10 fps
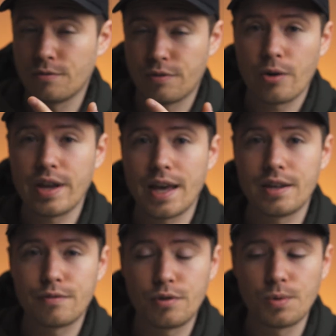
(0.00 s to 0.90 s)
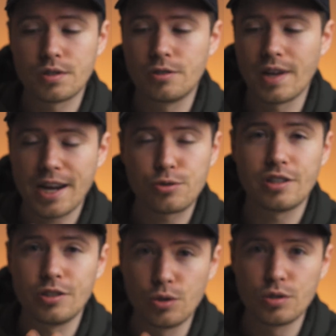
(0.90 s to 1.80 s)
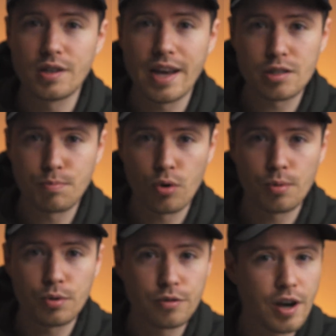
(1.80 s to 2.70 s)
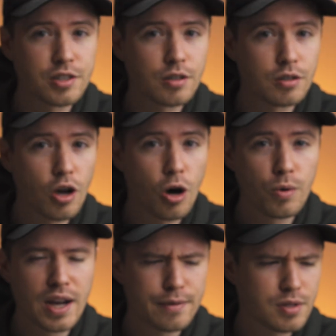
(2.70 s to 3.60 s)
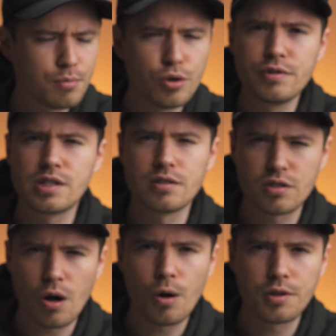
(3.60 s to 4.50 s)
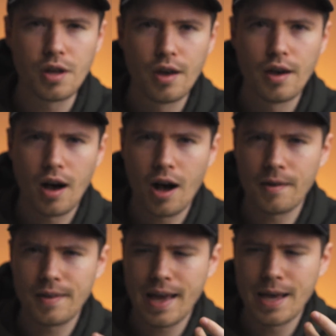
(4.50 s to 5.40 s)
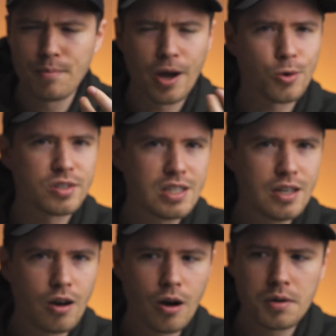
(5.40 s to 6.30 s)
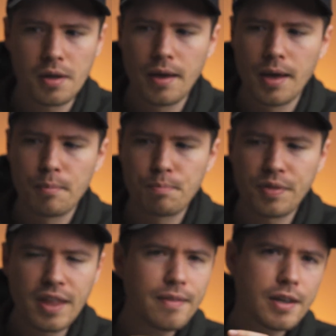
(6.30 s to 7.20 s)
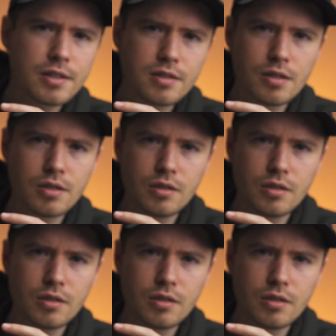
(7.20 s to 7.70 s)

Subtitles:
in very handy if you want to actually use it as a portable device on the go and have some movies installed on a micro SD card. But then there's the